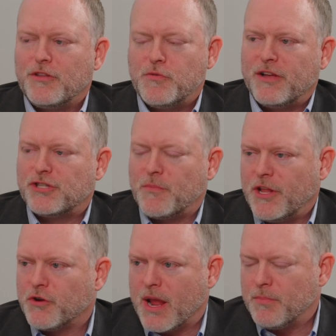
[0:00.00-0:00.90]
You make so
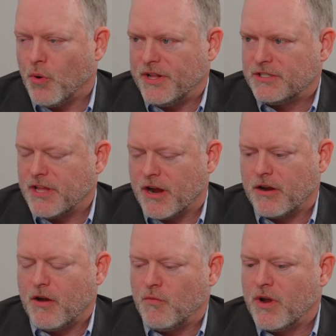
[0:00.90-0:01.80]
many great points
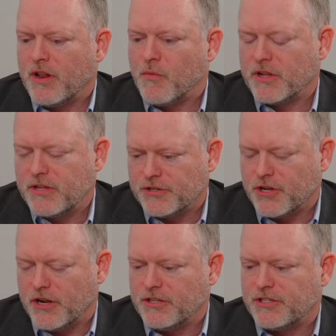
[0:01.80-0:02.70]
there. One I want to touch
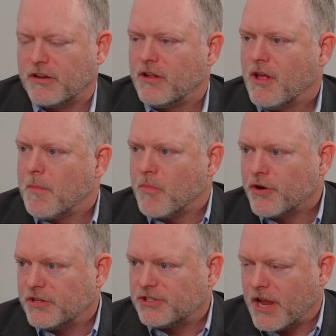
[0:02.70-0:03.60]
on is that
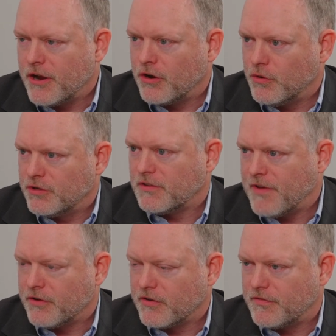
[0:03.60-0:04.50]
Margaret Sanger, who was the
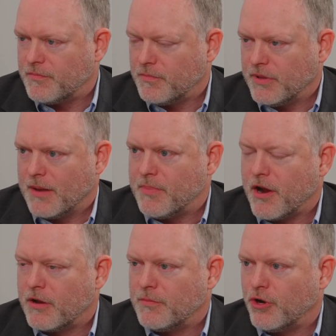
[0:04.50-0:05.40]
founder of Planned
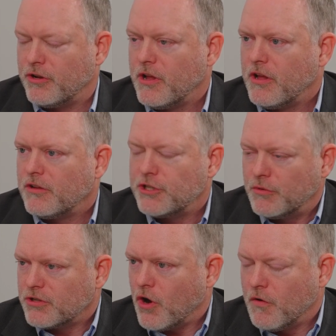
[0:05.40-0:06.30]
Parenthood, she
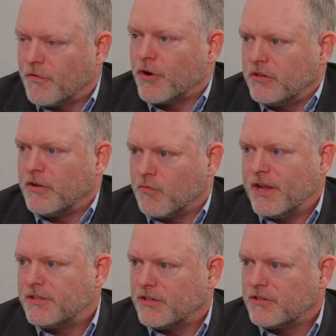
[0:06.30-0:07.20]
was overtly
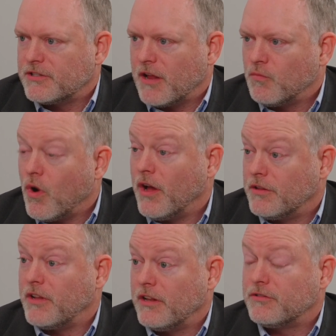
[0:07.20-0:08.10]
racist
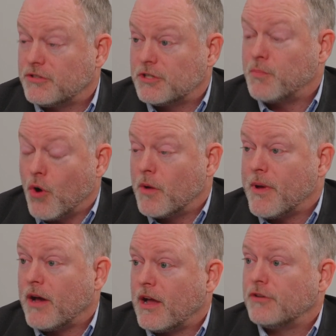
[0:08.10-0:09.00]
and spoke
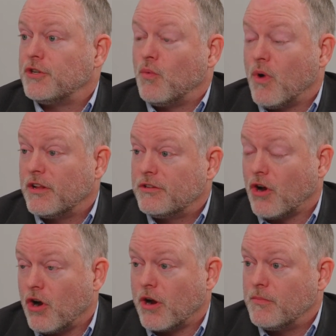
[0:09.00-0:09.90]
about how she wanted to
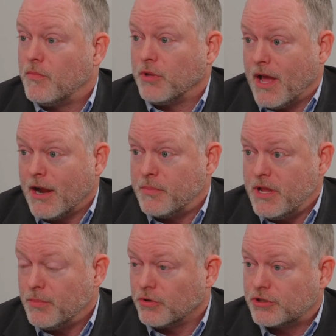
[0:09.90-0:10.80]
harm Black
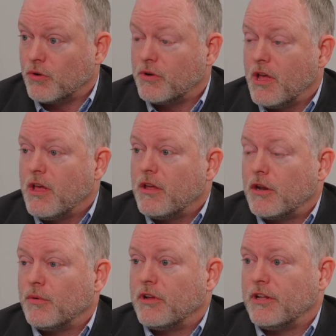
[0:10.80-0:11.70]
people. So,
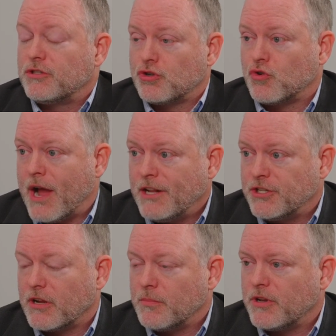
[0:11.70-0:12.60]
it's
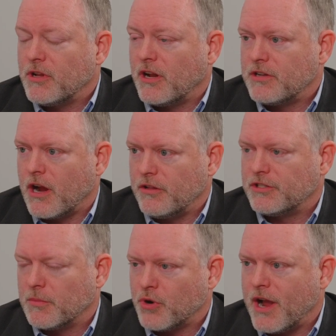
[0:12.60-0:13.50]
tragic, but not entirely
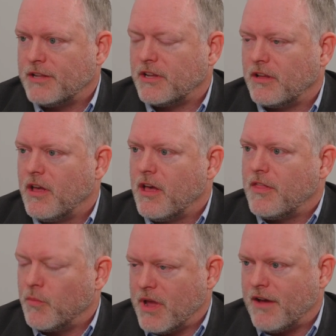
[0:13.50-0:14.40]
surprising
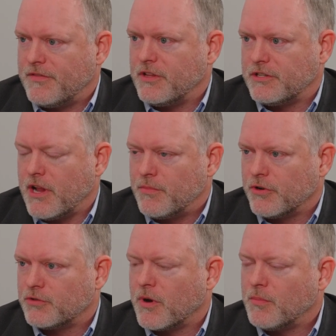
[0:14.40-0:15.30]
that we have these
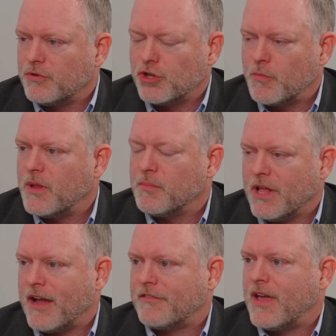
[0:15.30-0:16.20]
numbers where so many
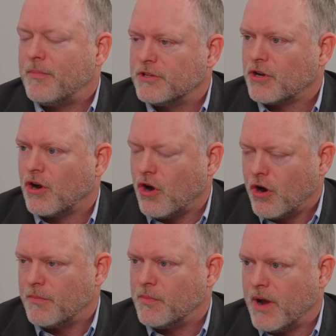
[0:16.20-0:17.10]
Black families are
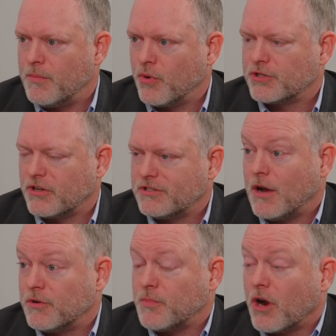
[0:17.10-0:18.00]
harmed by abortion, because
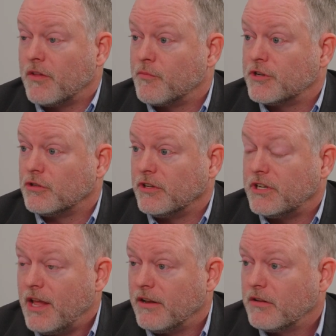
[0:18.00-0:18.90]
that was part of the original
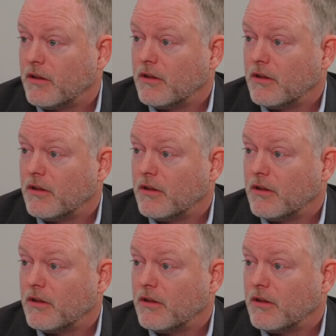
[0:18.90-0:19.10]
intent.